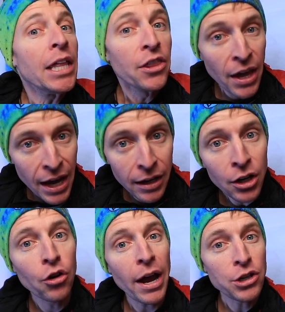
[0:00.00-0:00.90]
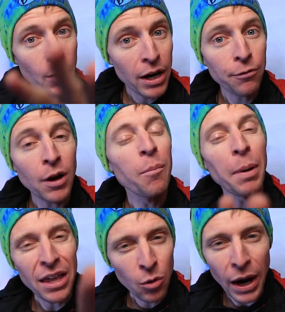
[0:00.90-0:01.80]
Then graduated for, oh,
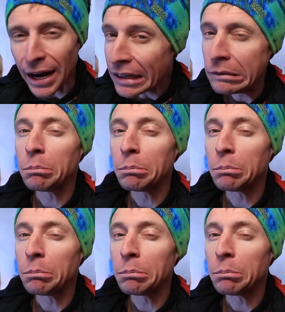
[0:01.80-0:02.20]
by the way,